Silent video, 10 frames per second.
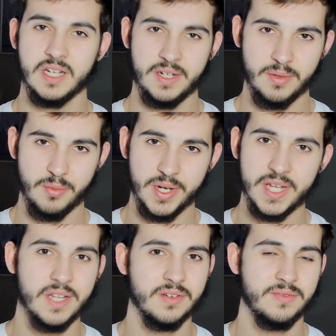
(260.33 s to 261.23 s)
at a
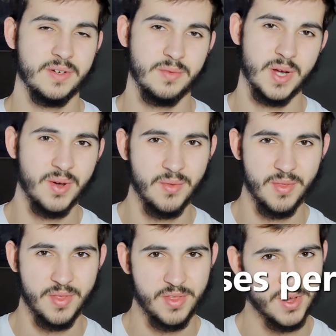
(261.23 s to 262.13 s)
rate of
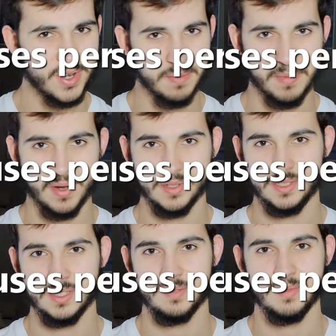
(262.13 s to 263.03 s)
around 30
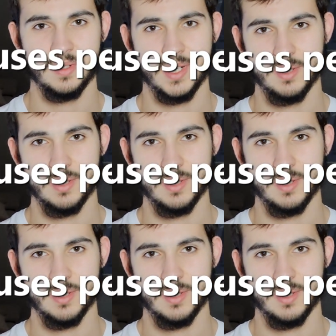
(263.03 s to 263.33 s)
pauses per